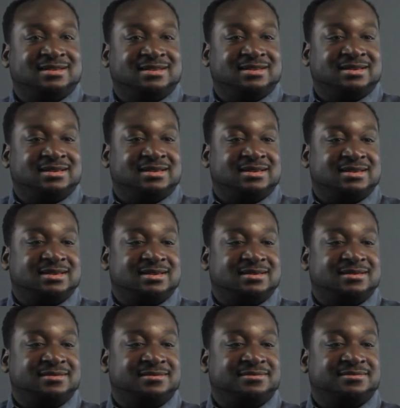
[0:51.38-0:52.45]

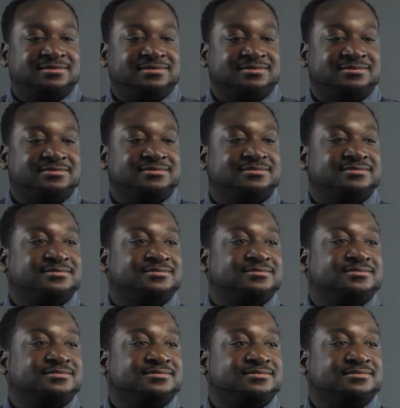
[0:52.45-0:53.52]

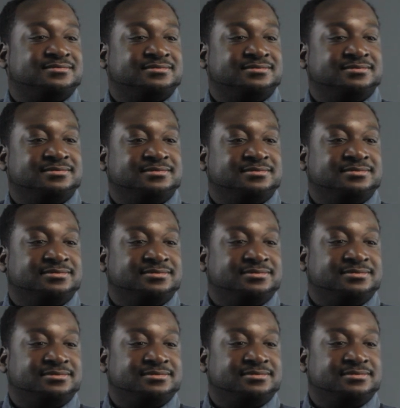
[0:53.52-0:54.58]

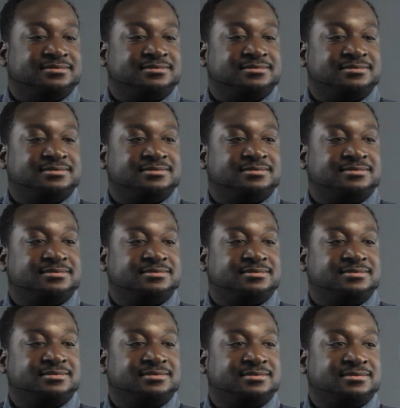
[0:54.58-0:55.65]
No one is speaking in this clip.